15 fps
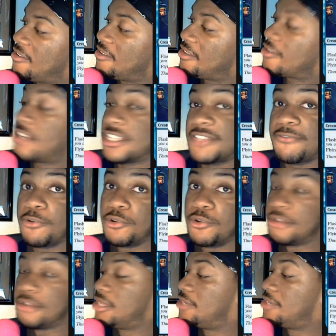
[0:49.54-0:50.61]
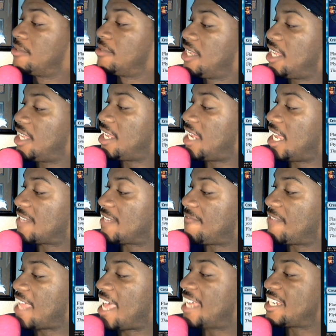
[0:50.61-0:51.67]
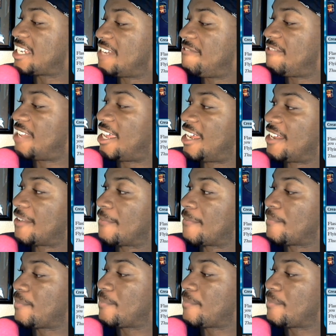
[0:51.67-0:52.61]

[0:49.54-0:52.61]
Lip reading: It costs 4 in a blue, and it has flash and flying.